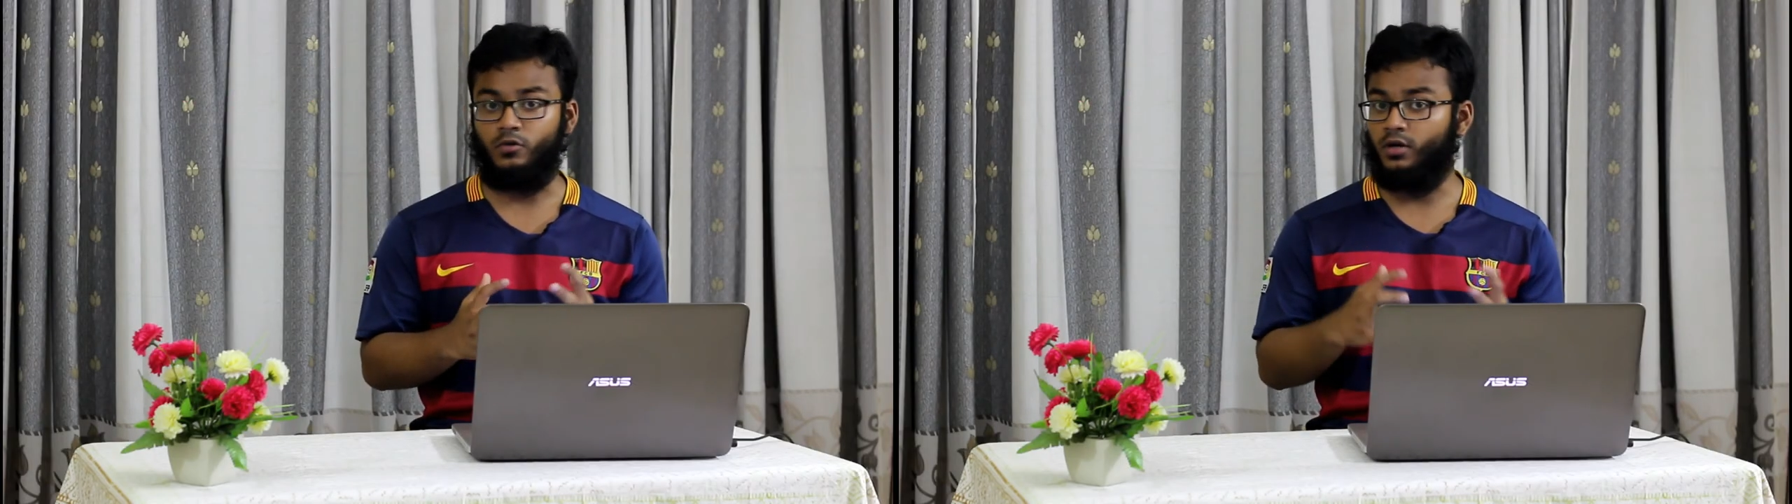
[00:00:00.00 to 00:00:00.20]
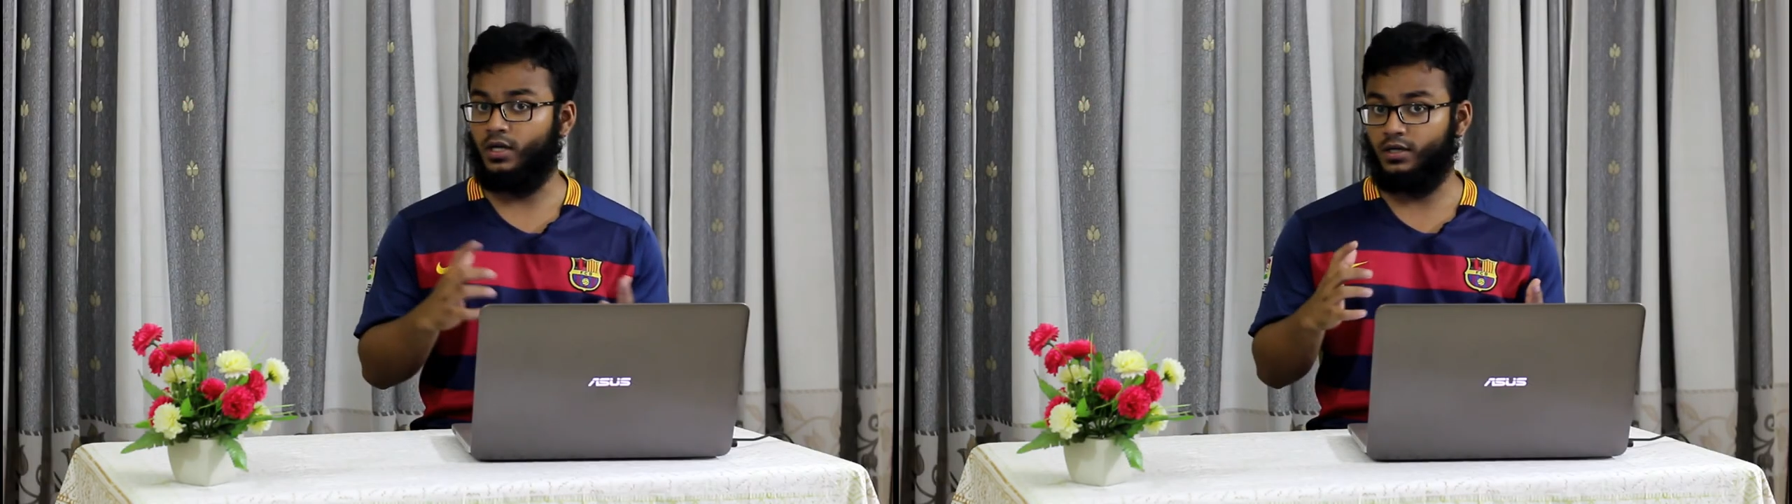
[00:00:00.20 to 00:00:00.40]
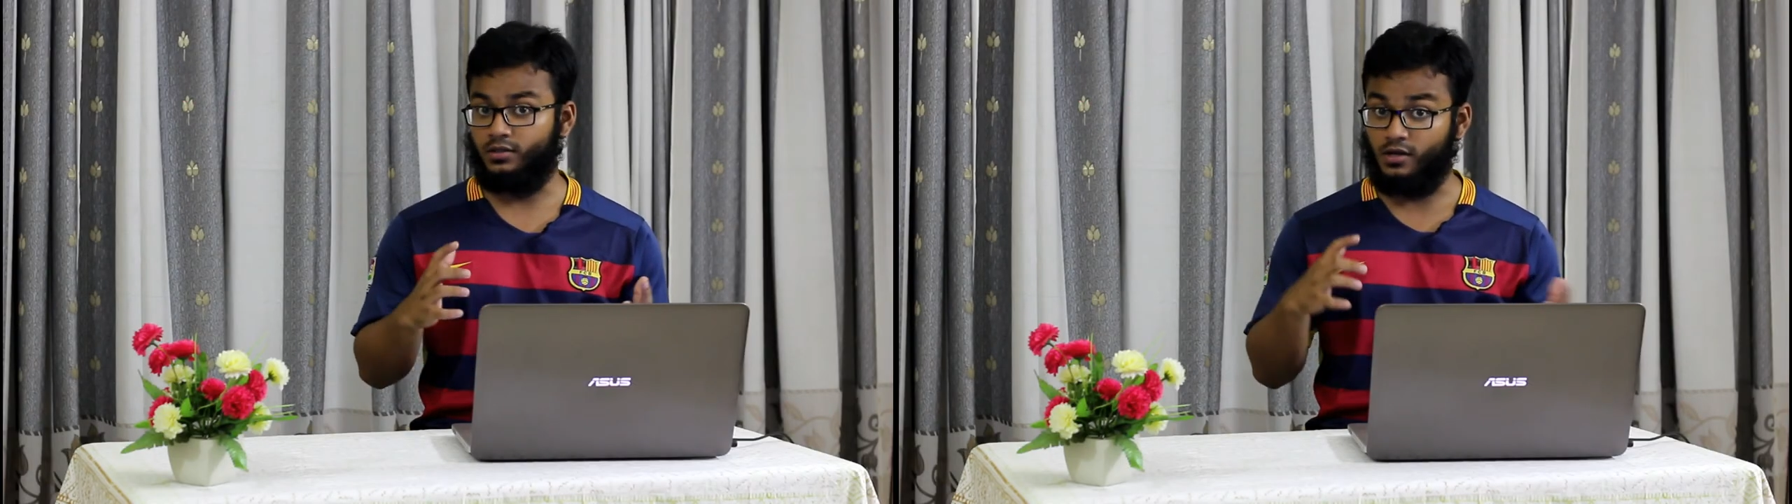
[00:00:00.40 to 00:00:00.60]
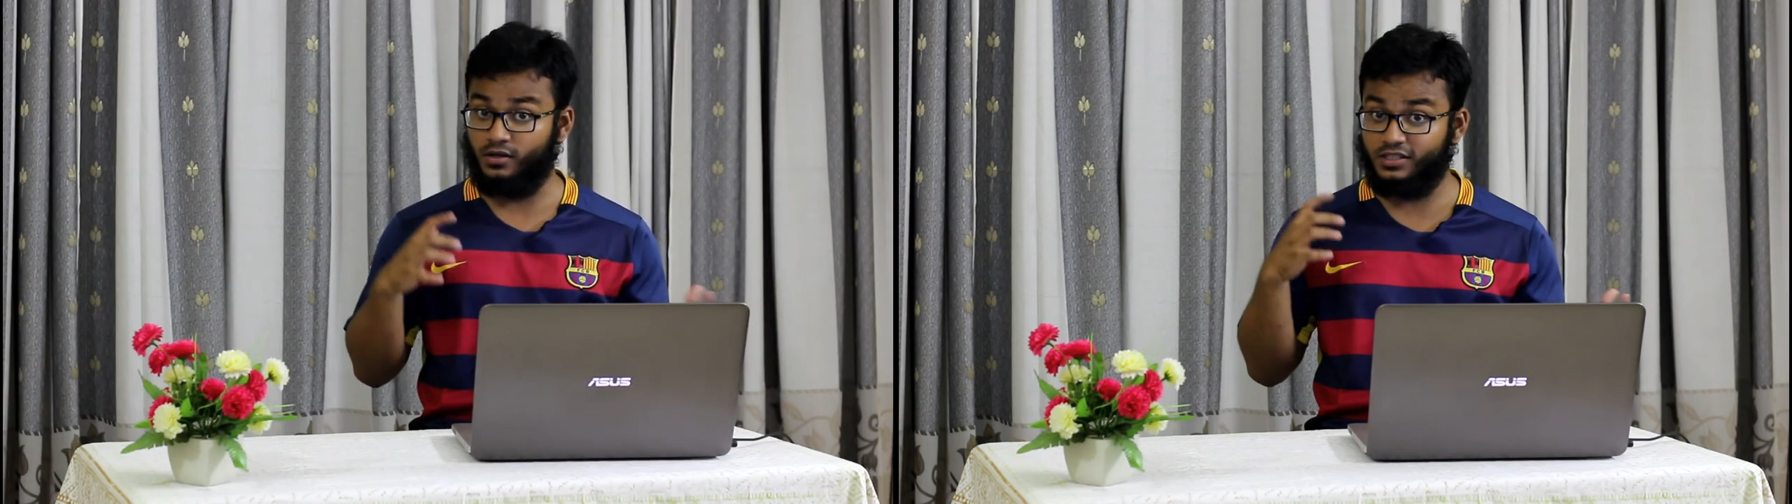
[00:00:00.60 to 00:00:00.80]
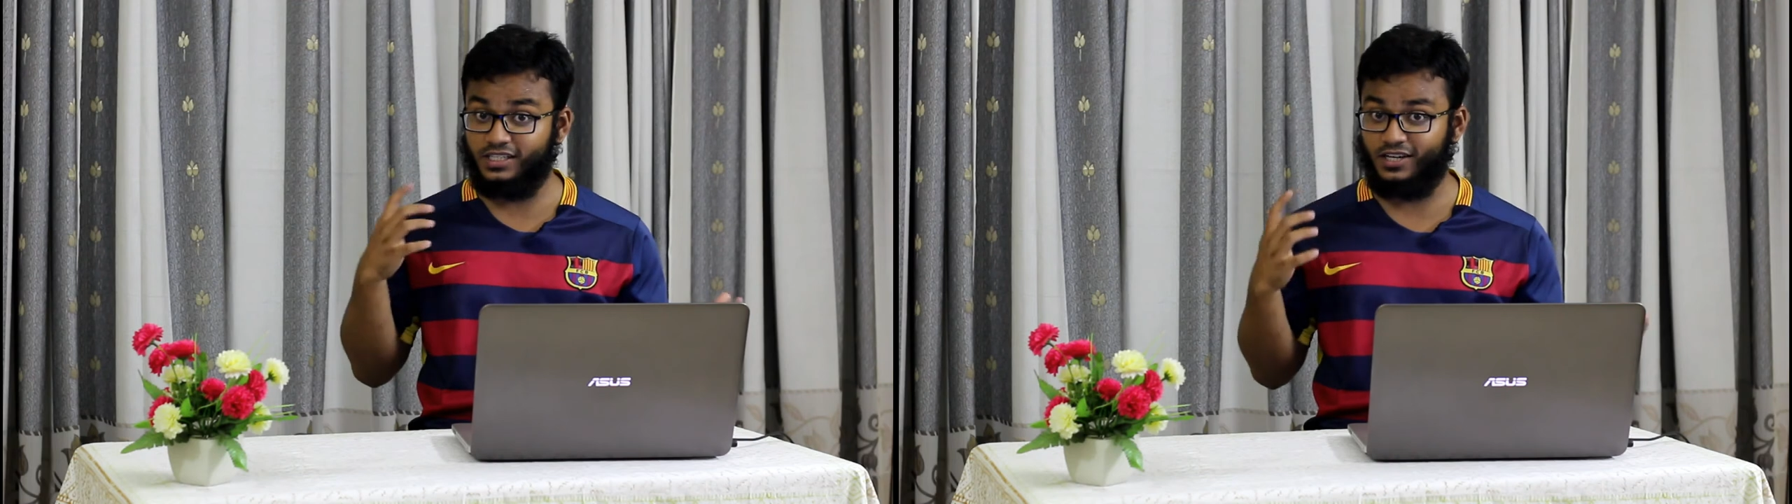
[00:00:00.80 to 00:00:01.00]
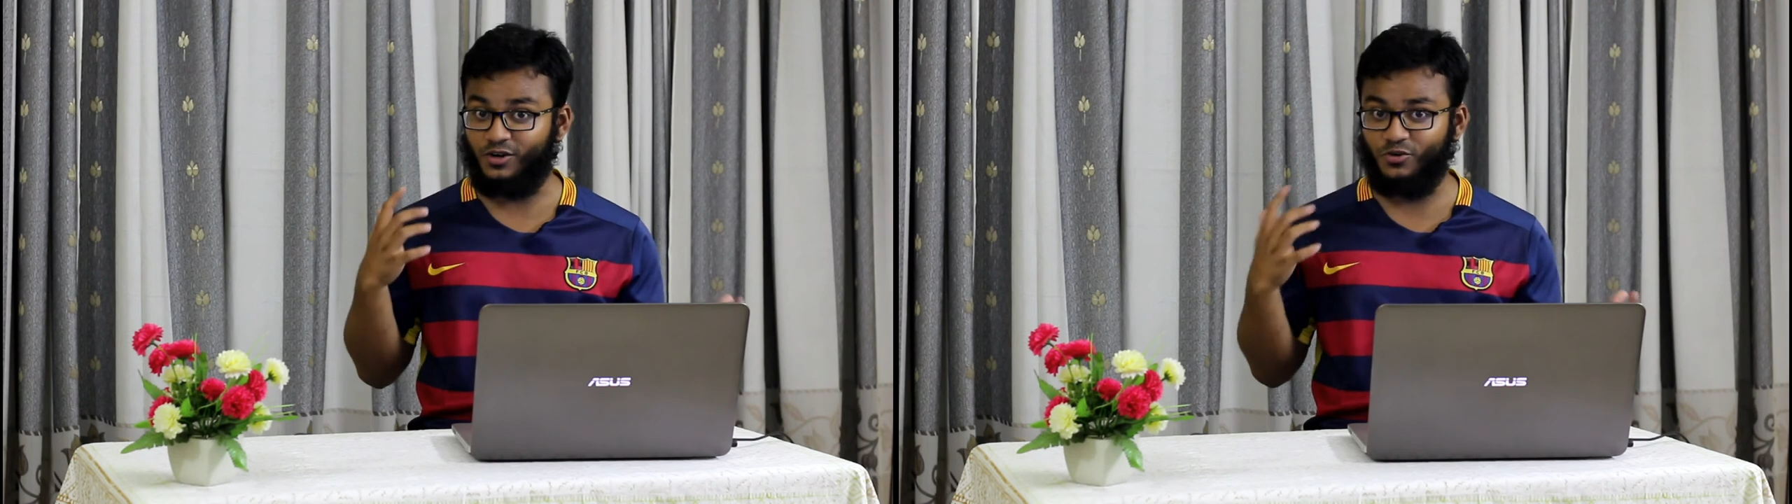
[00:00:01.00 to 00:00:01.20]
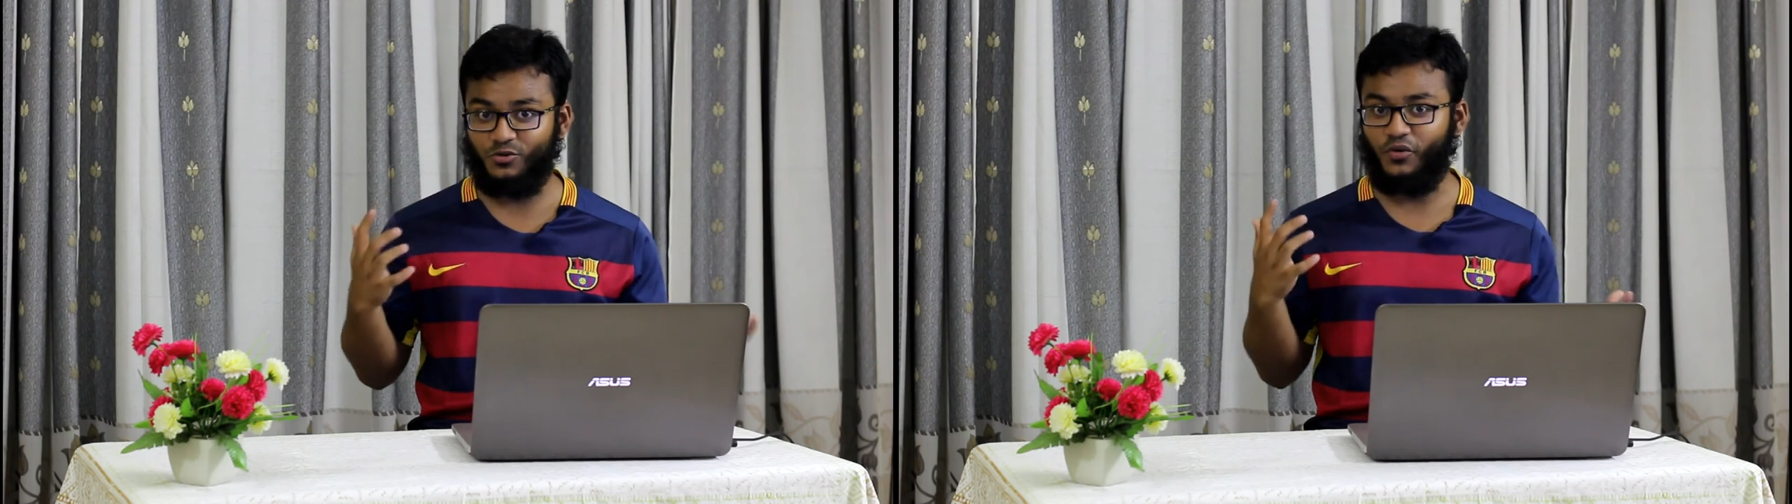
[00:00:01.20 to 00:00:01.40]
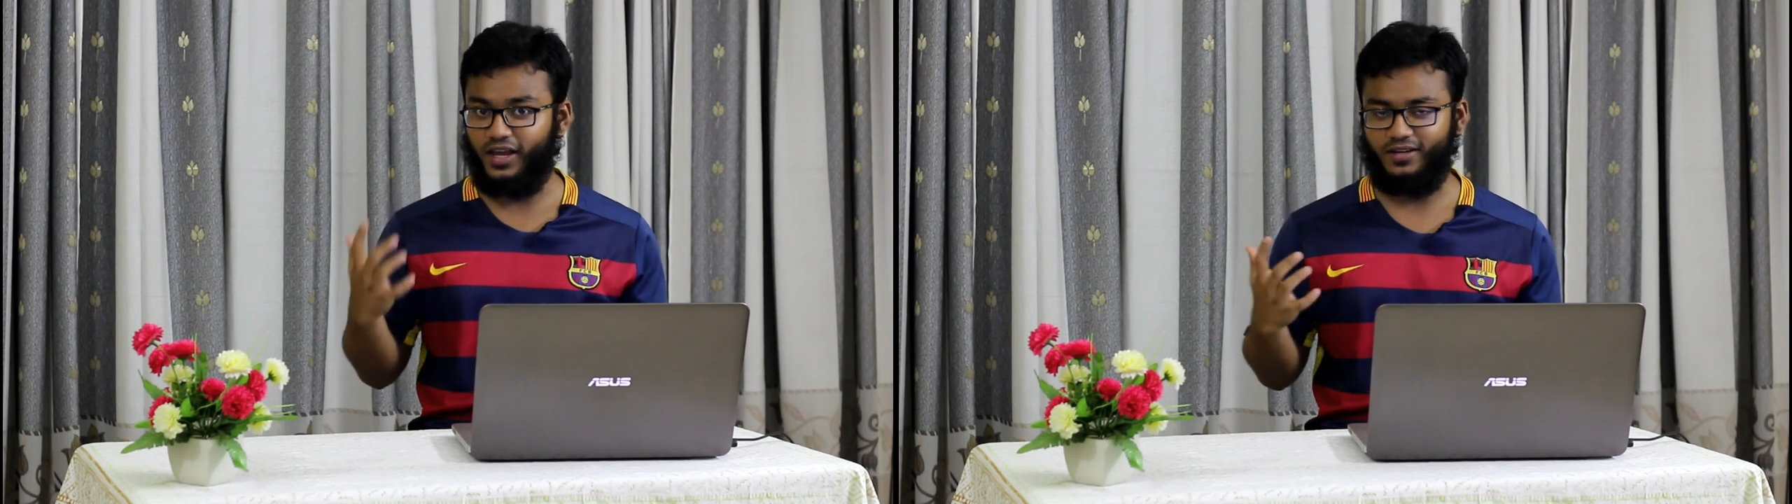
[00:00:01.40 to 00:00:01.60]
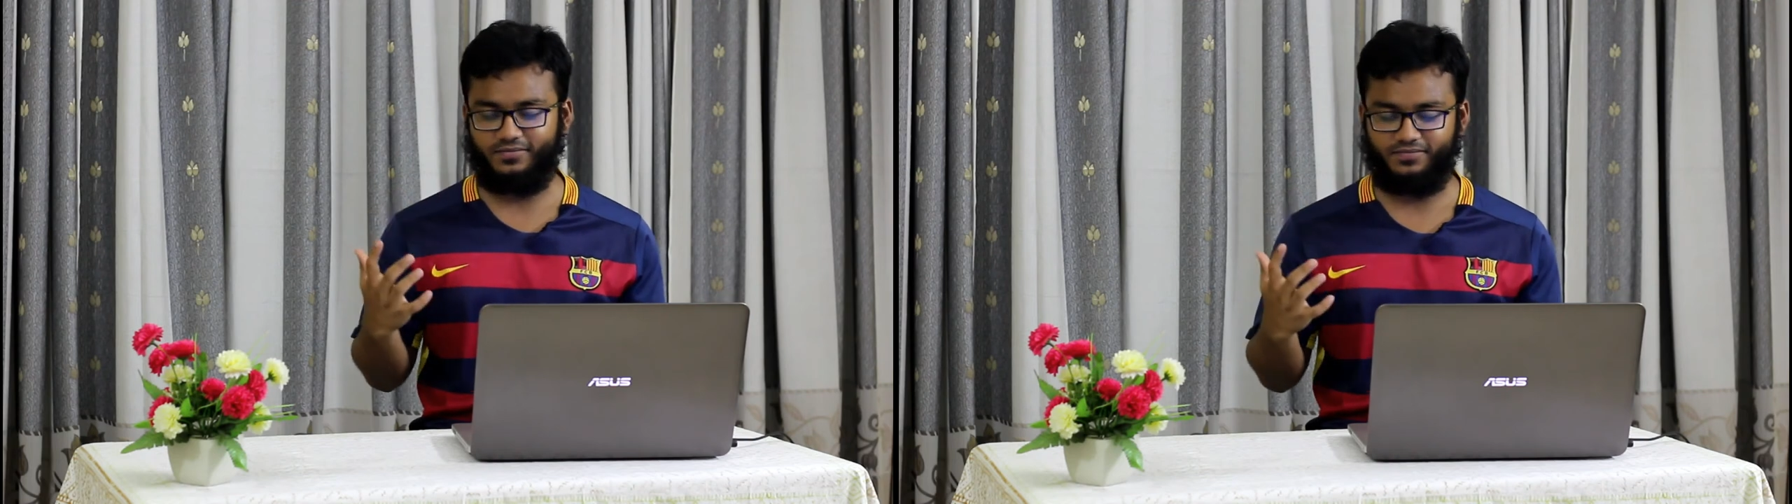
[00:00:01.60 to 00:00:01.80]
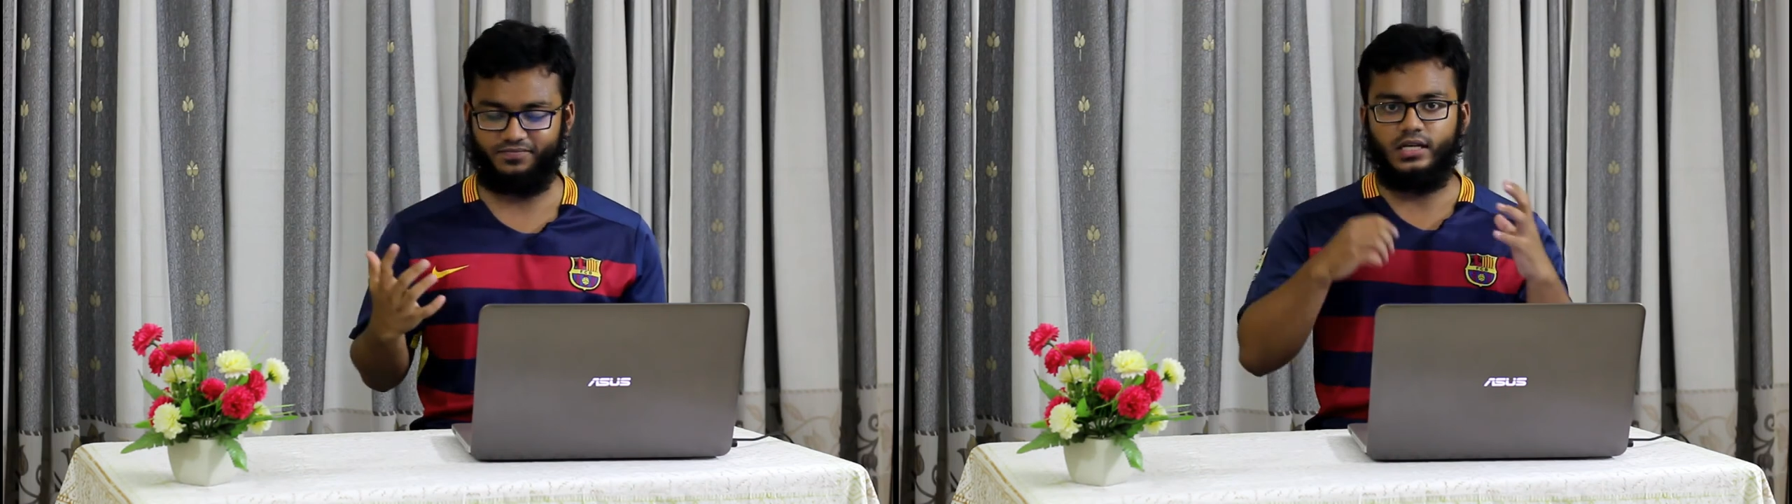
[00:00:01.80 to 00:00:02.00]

Well, not in a good way.